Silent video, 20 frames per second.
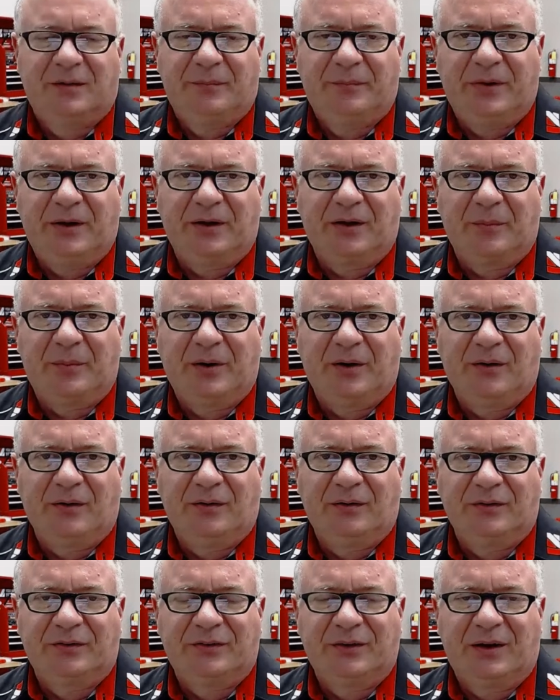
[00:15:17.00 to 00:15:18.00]
being a
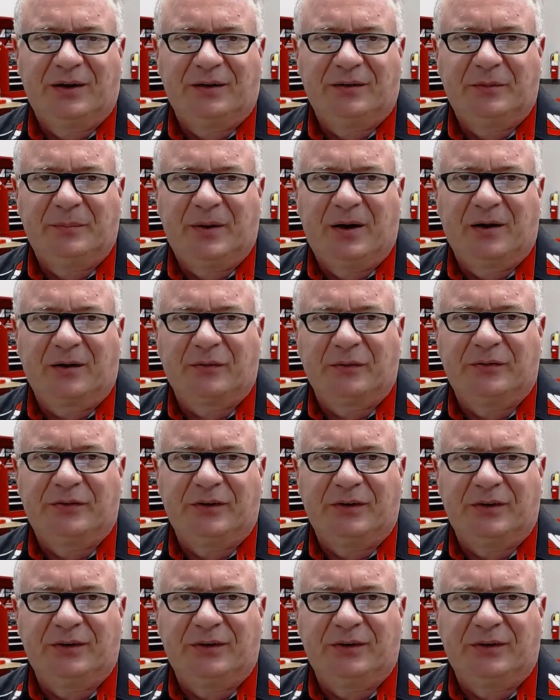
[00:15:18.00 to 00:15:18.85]
parent is not a democracy;